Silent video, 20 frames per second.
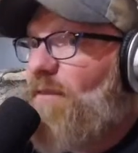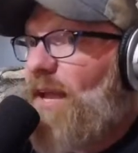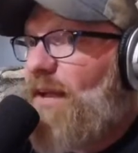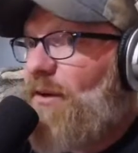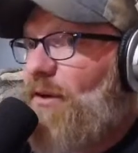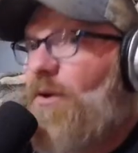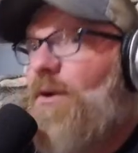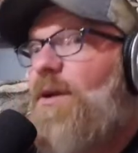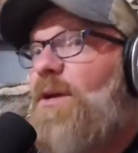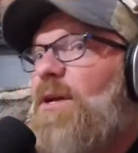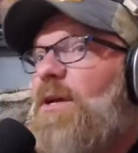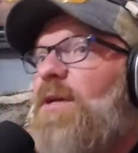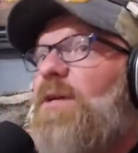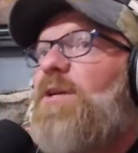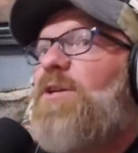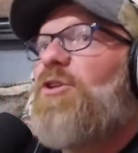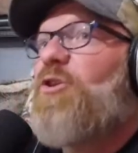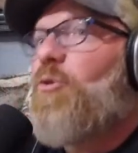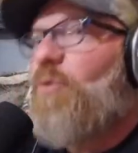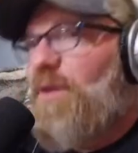later,
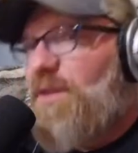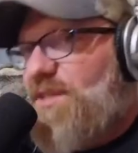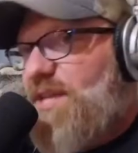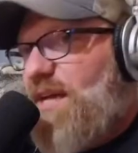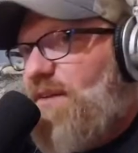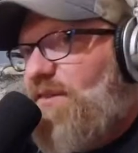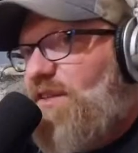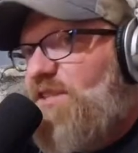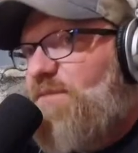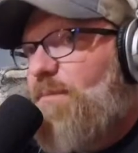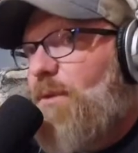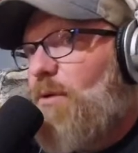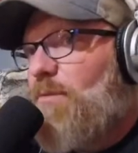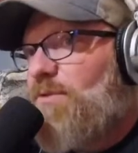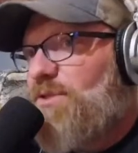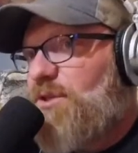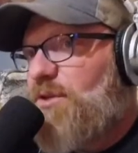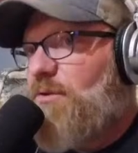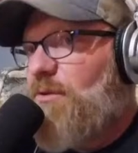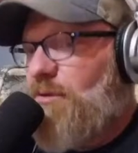you can take these bones
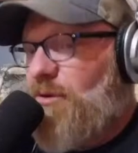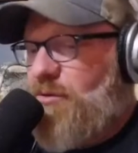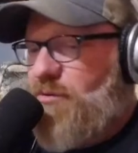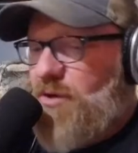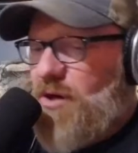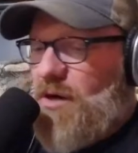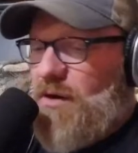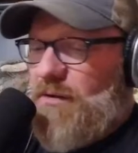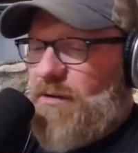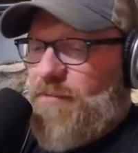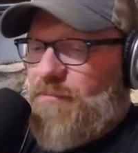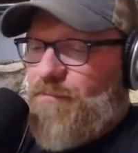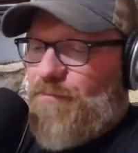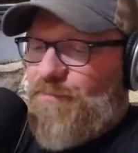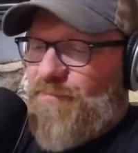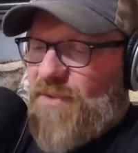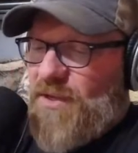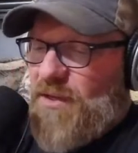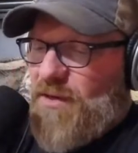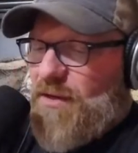to your new dog.
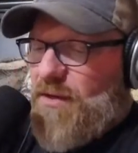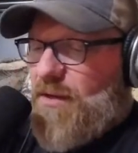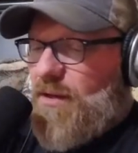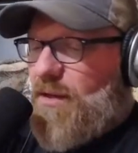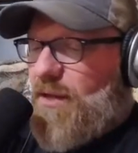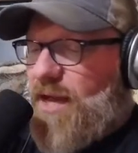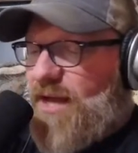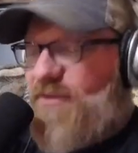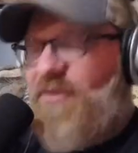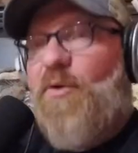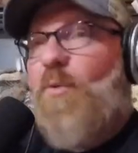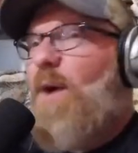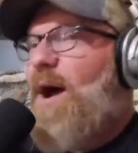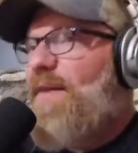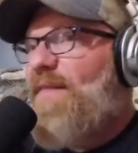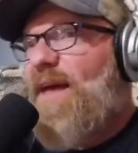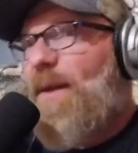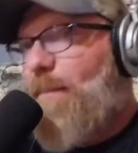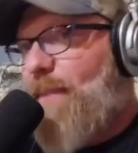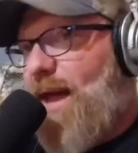I don't know why
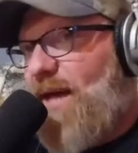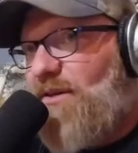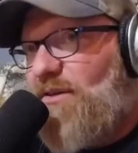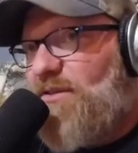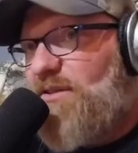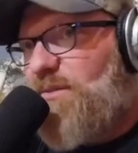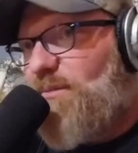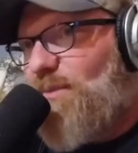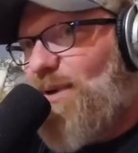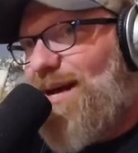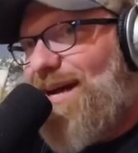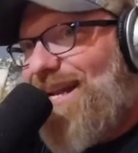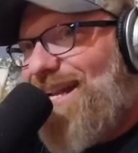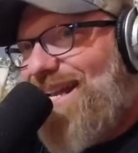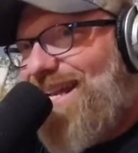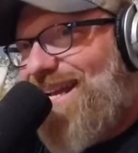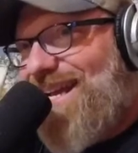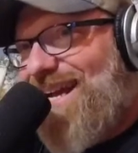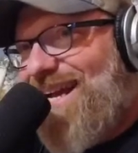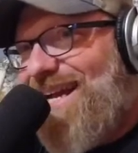that matters, but
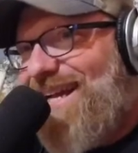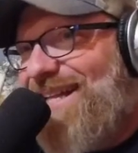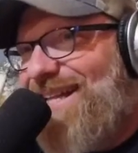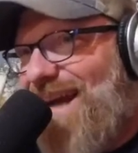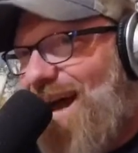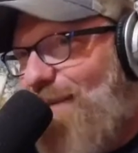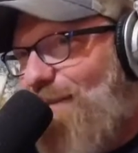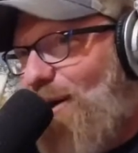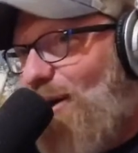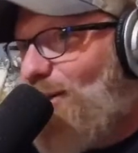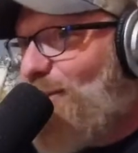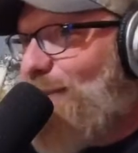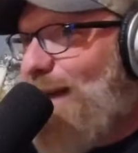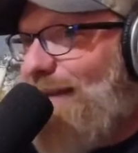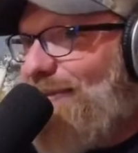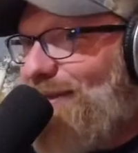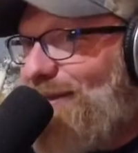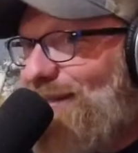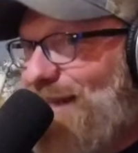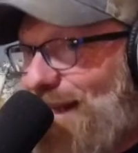I'm all
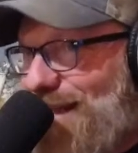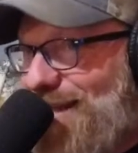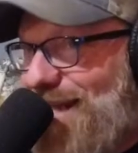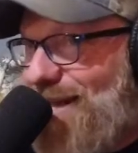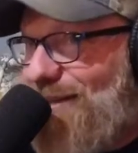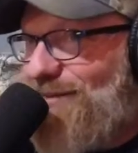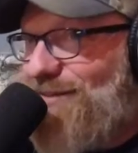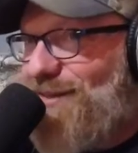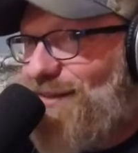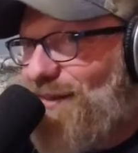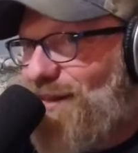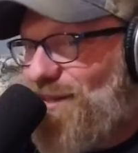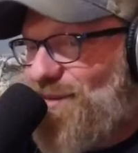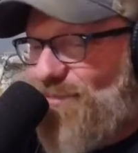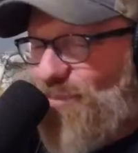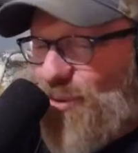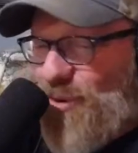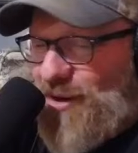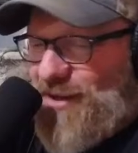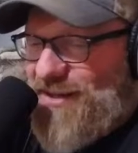about the details at this
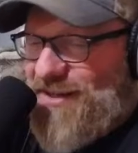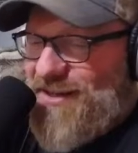point.